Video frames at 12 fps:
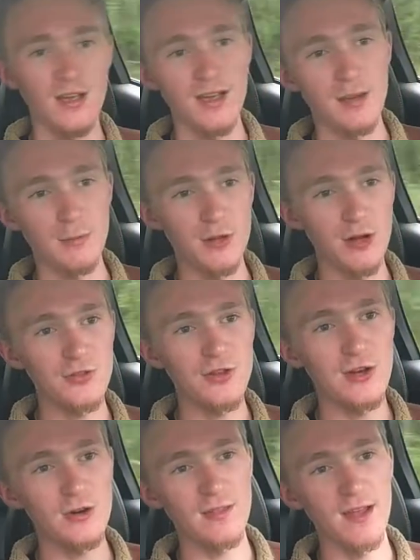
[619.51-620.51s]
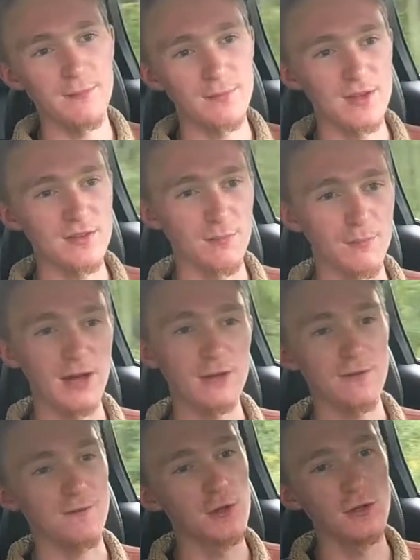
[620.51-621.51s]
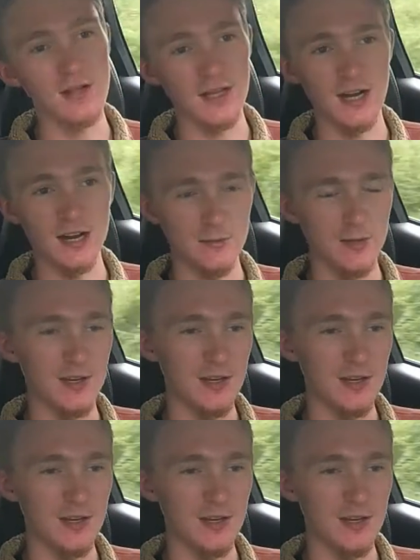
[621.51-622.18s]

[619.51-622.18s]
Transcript: And we all know that means better fuel economy,